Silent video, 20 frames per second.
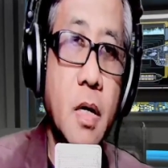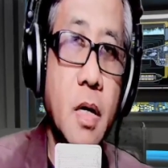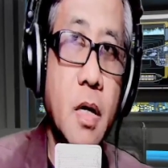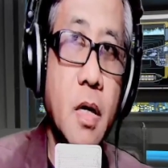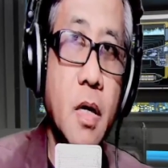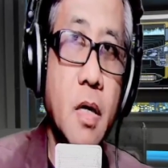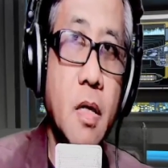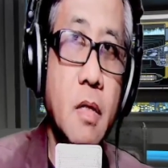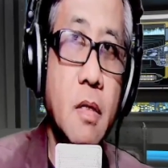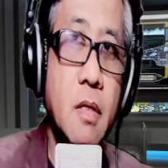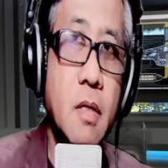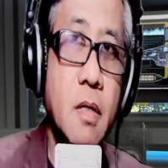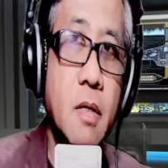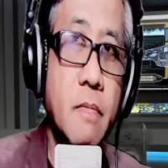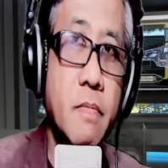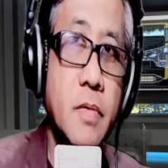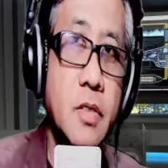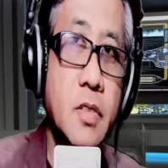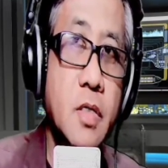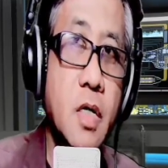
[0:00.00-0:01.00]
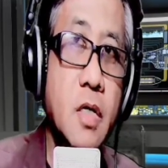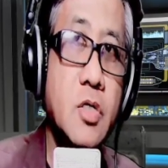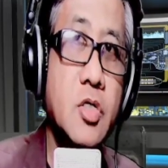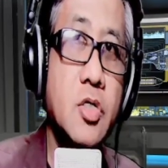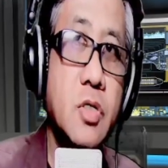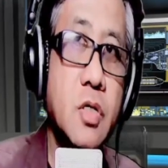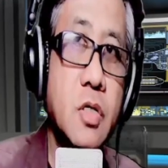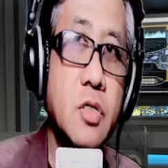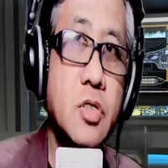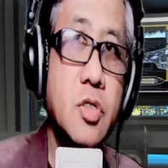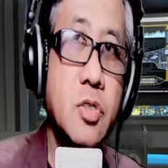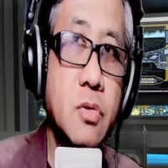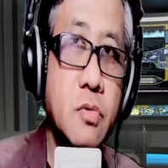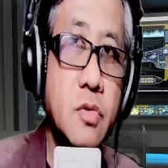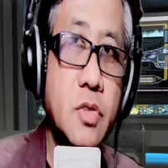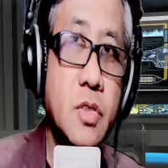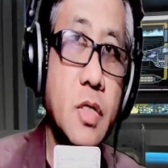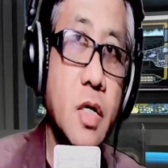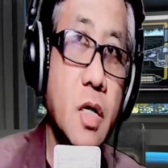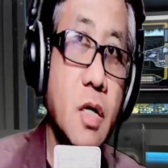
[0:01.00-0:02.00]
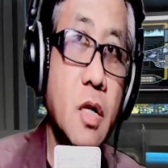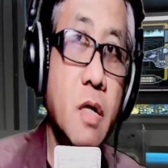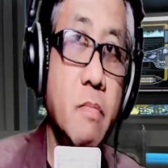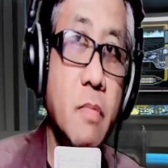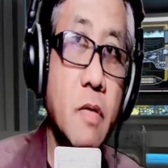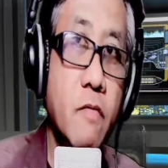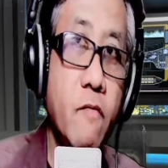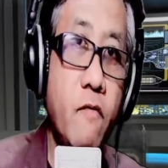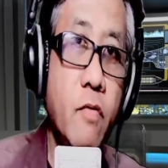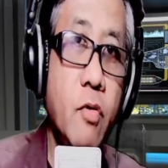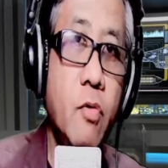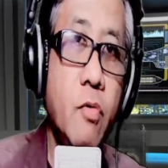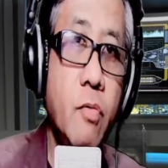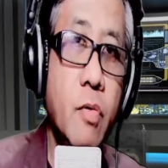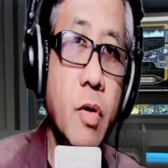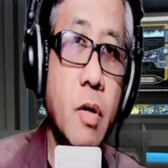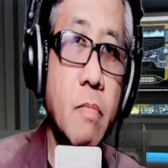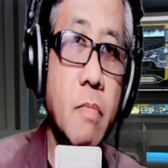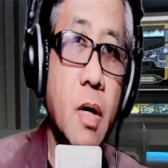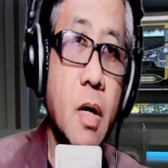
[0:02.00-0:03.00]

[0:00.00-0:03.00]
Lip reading: And such tissues, xylem and phloem,